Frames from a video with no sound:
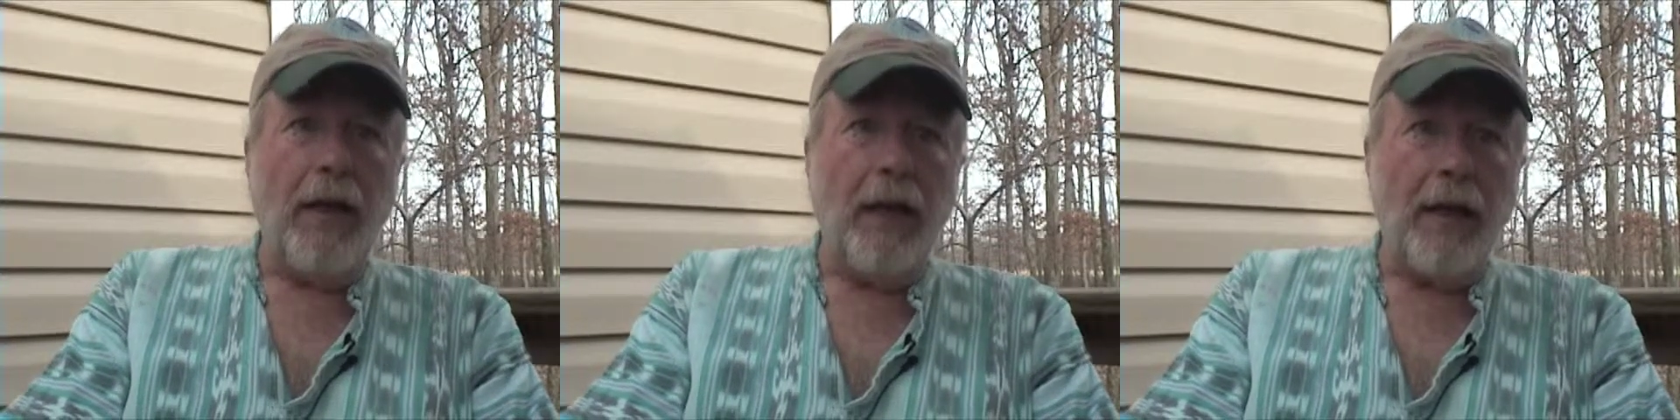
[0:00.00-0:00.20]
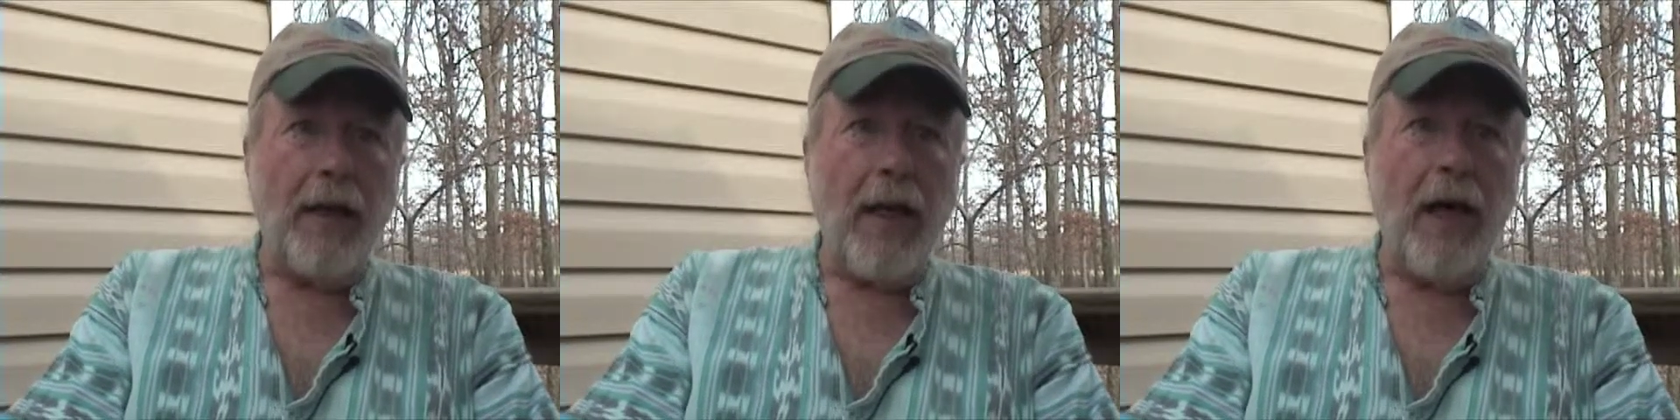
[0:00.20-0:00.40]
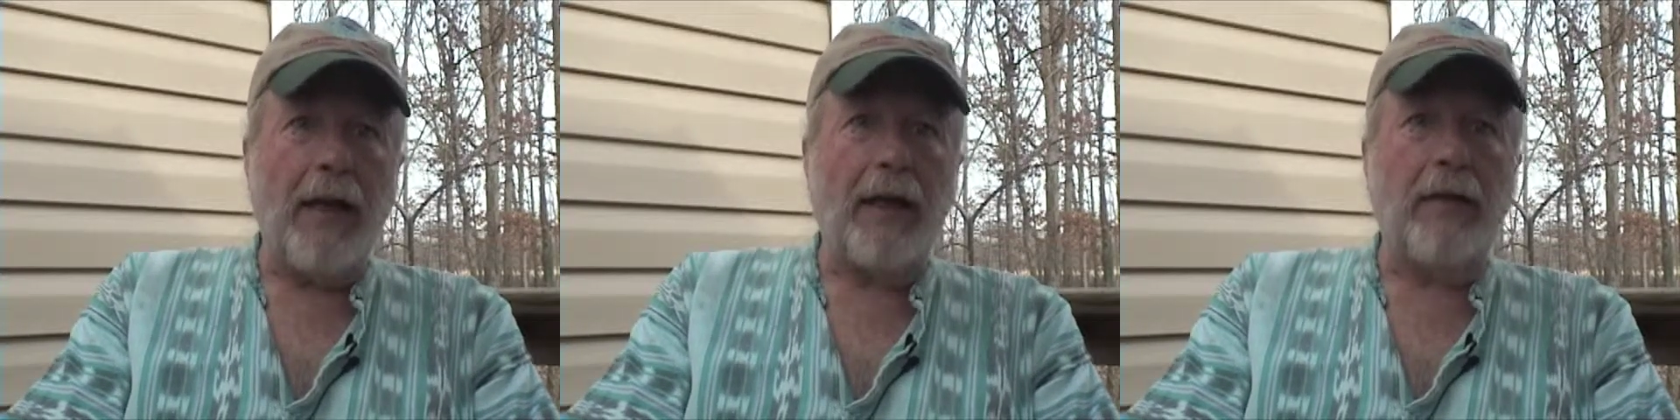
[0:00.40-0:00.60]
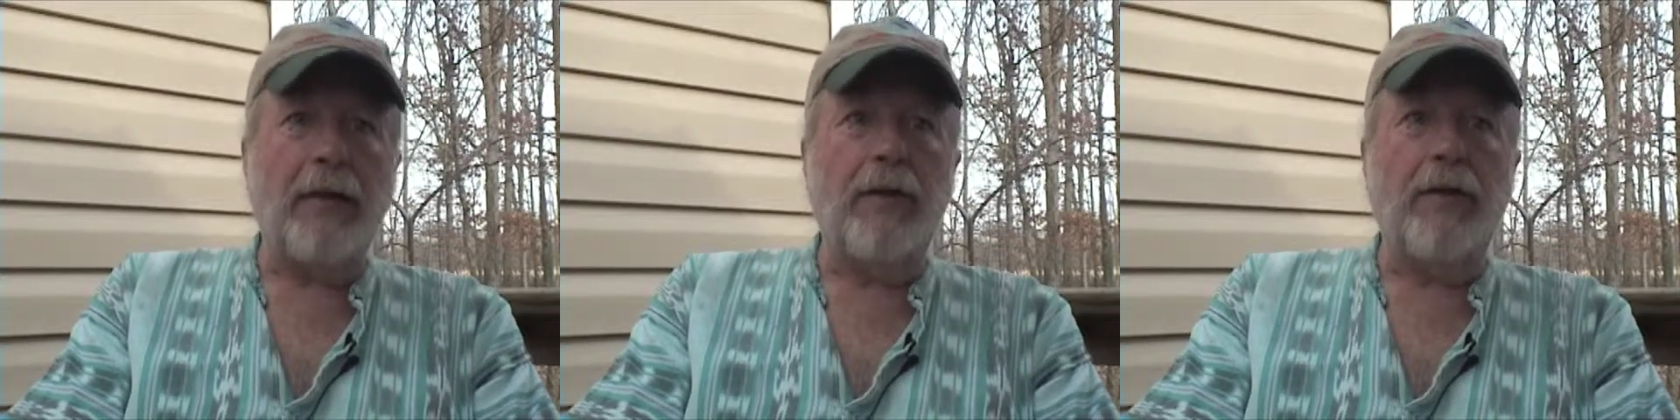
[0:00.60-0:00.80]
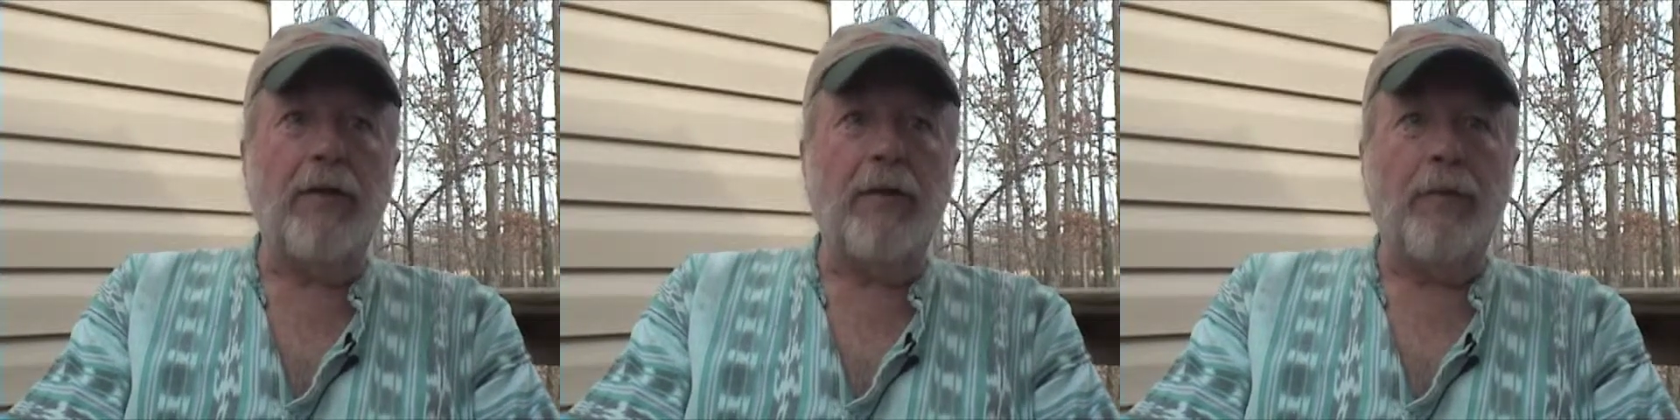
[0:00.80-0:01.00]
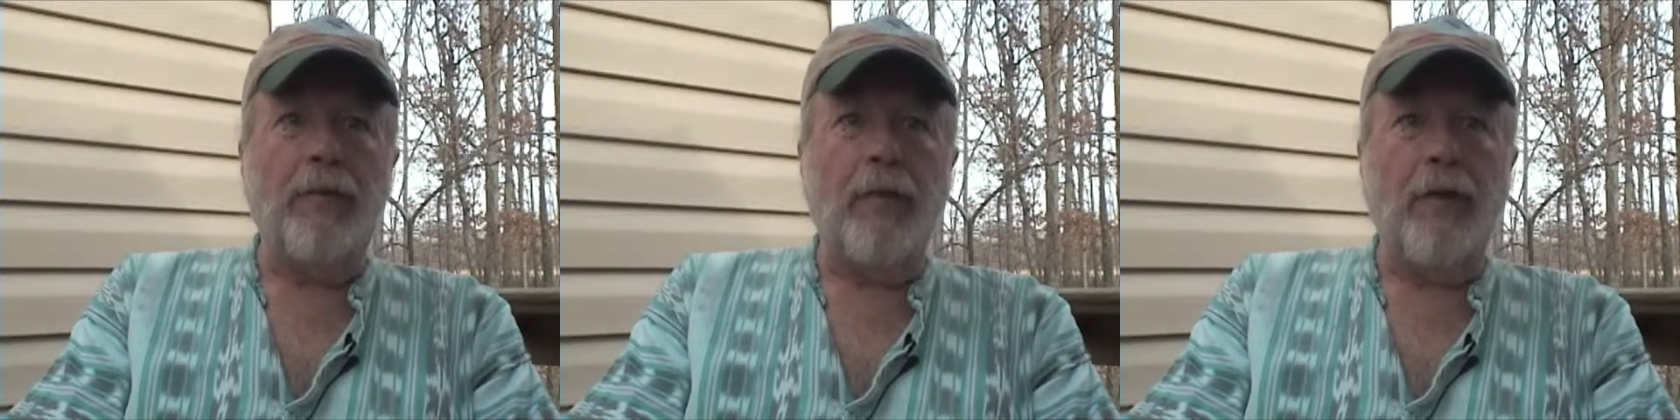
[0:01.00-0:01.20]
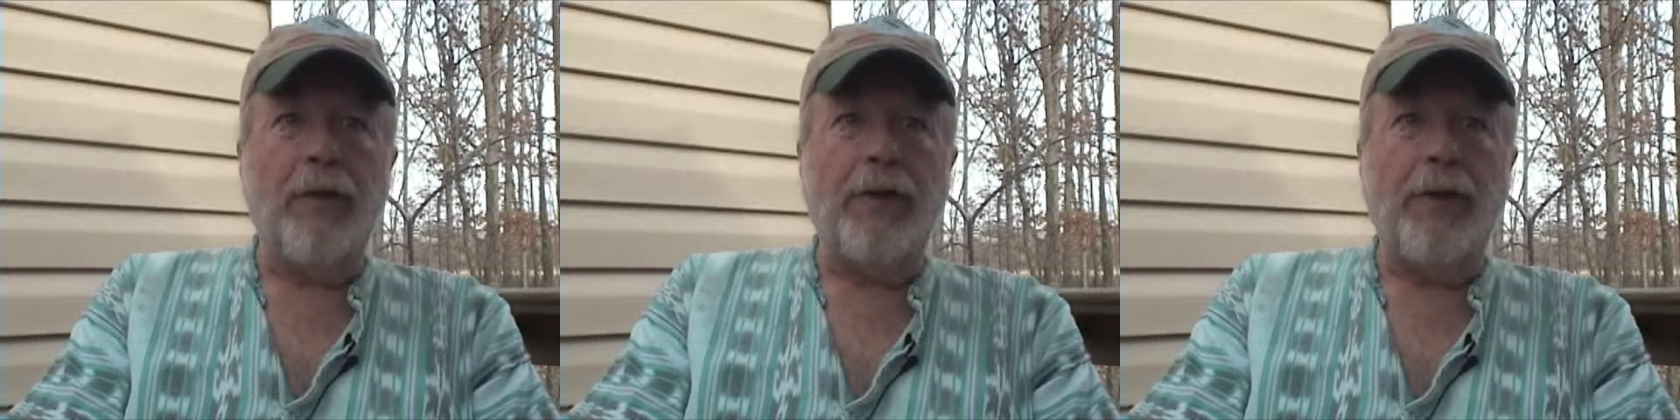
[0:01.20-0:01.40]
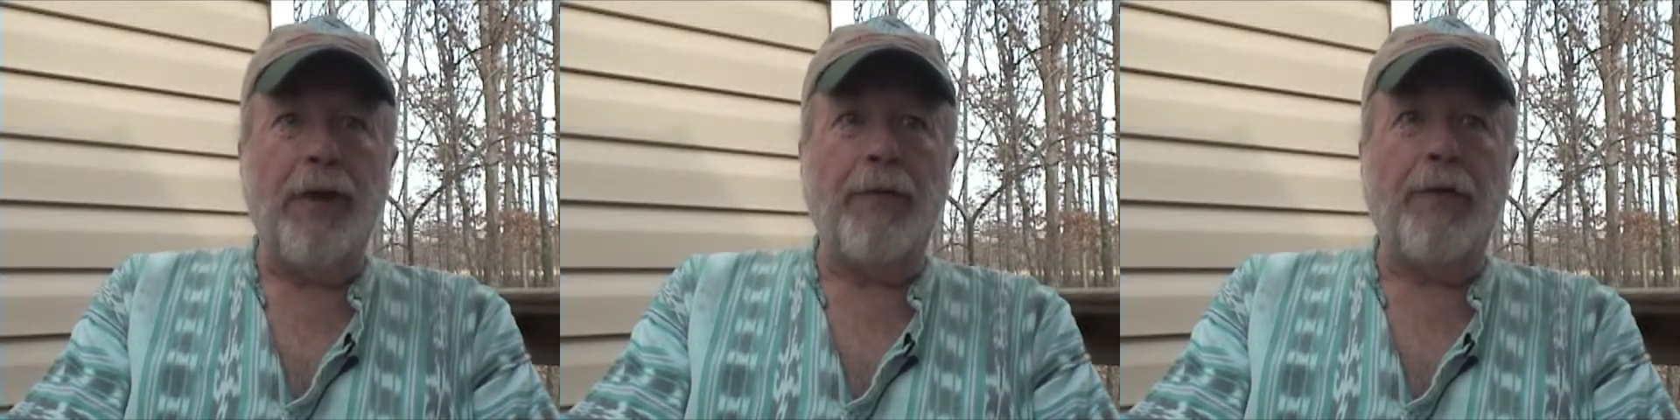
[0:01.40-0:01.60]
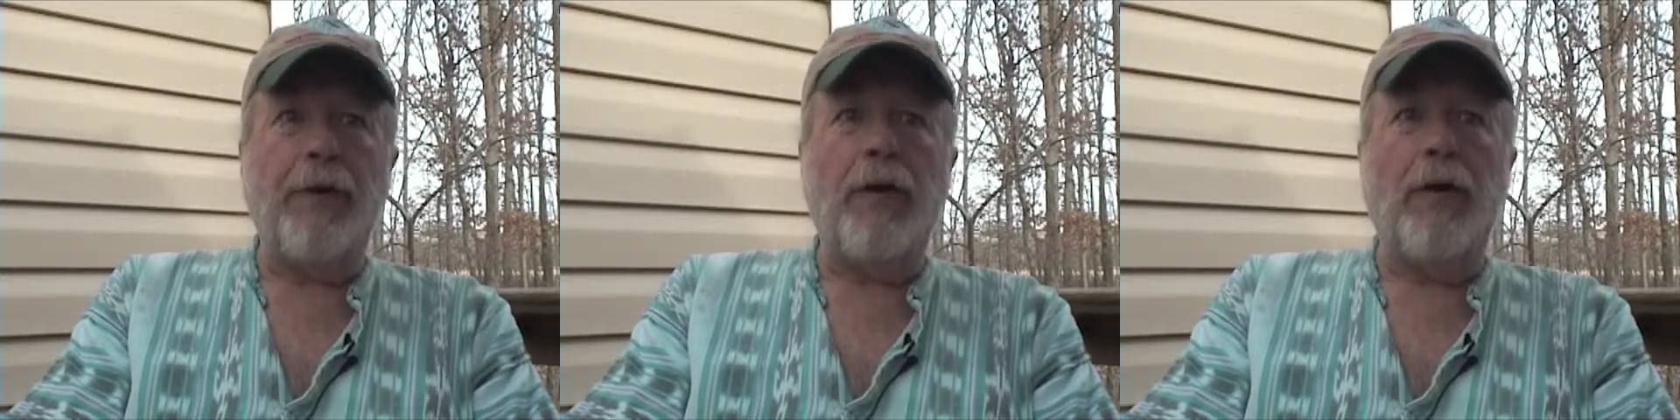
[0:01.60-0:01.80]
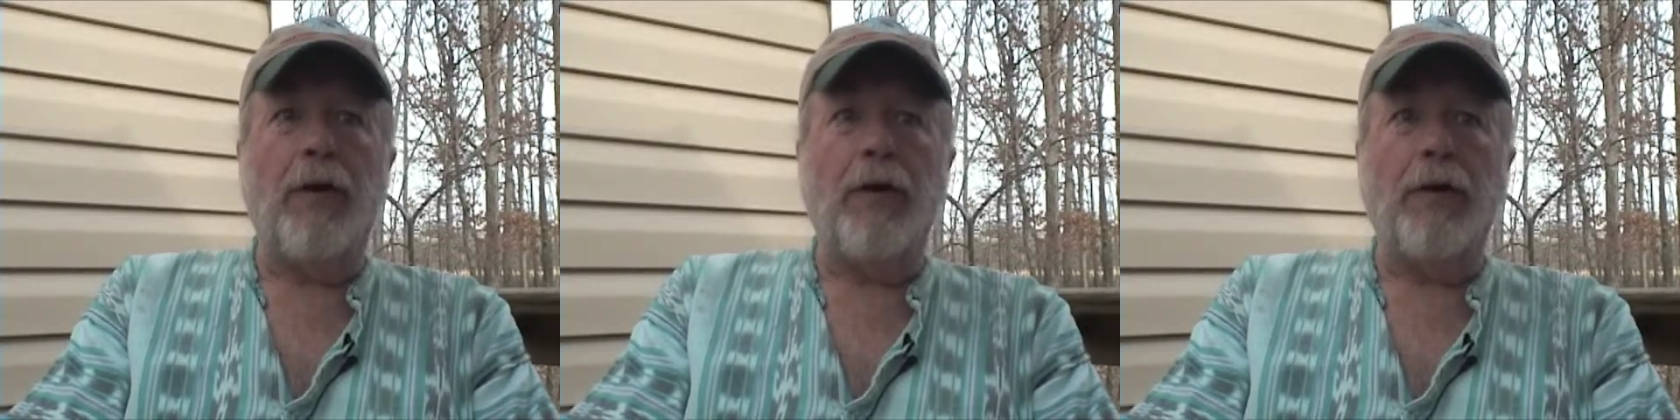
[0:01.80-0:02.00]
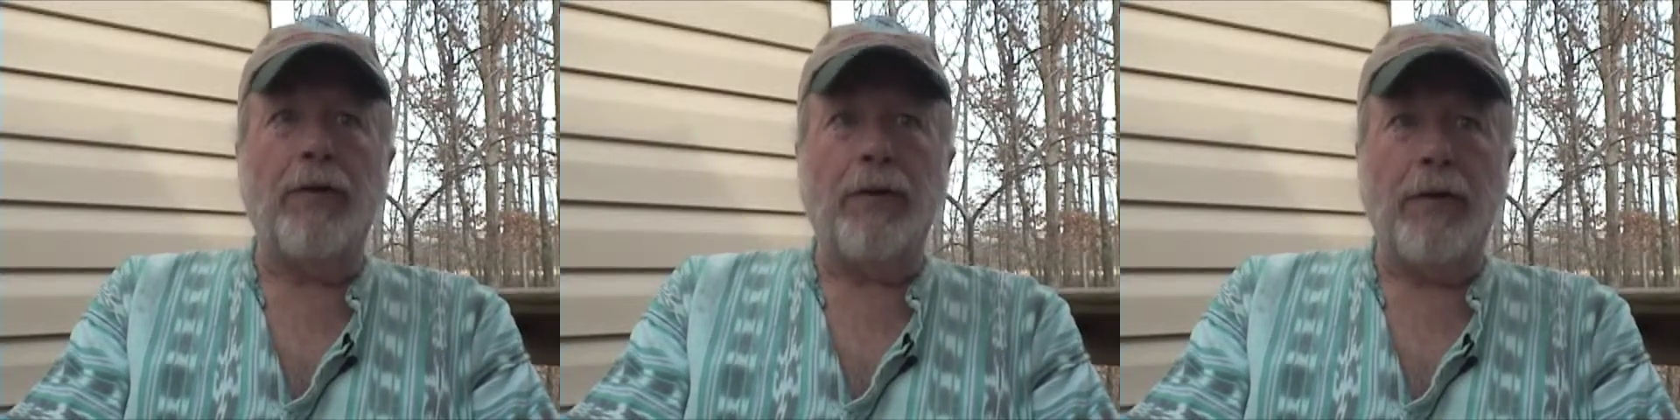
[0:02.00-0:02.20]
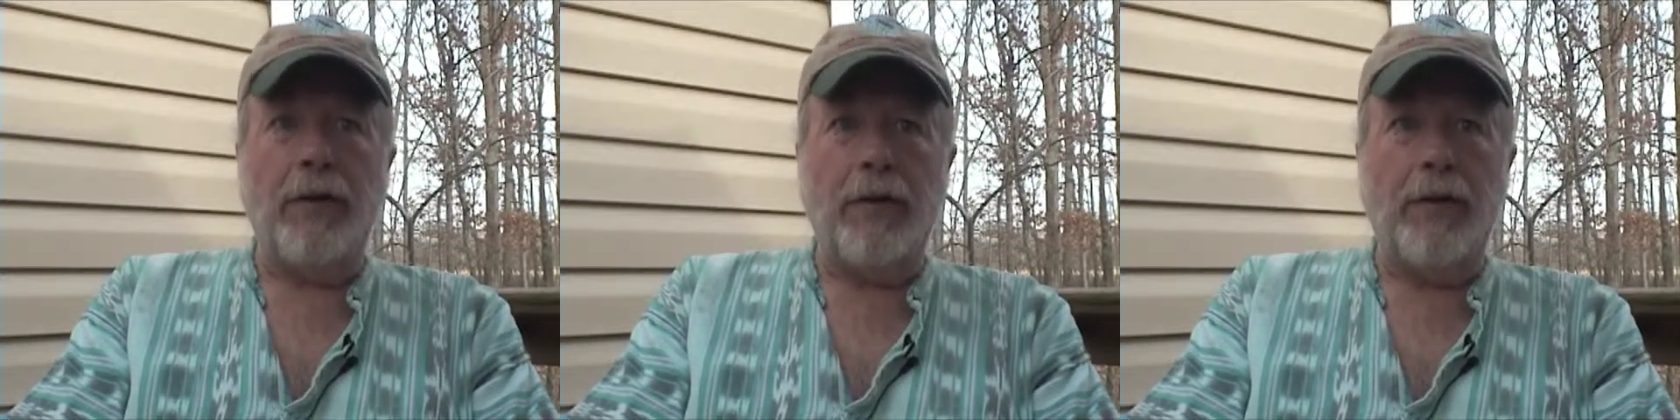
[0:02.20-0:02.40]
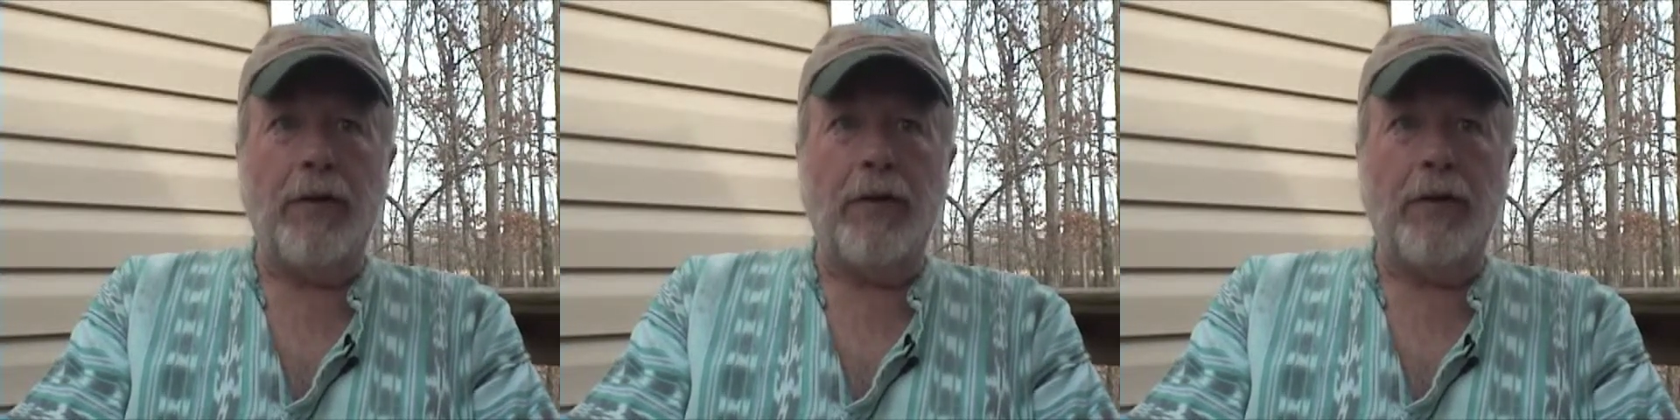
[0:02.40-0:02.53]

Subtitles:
it got a little more difficult